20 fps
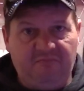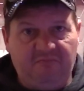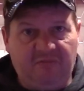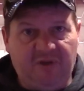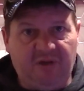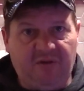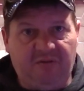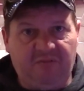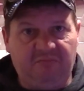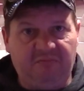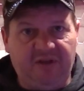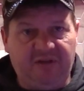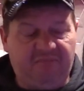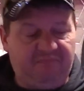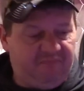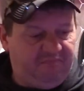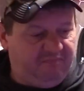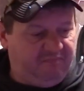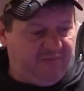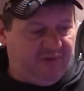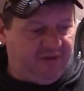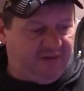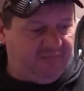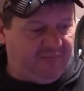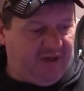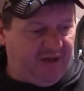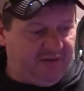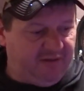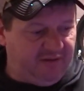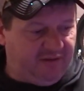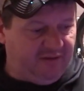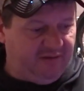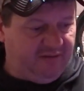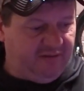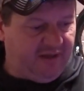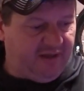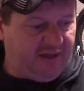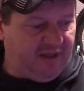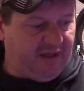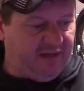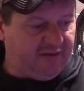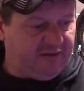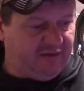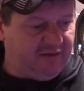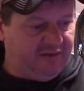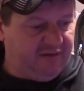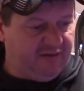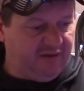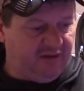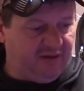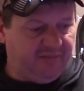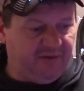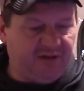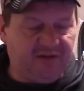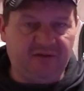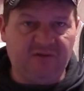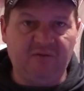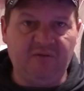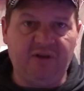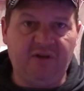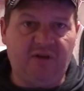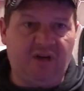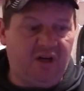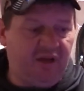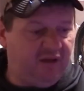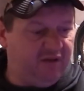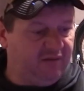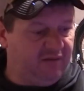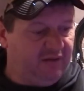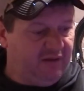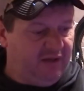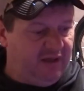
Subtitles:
You know, it depends, I guess. Depends on who you are.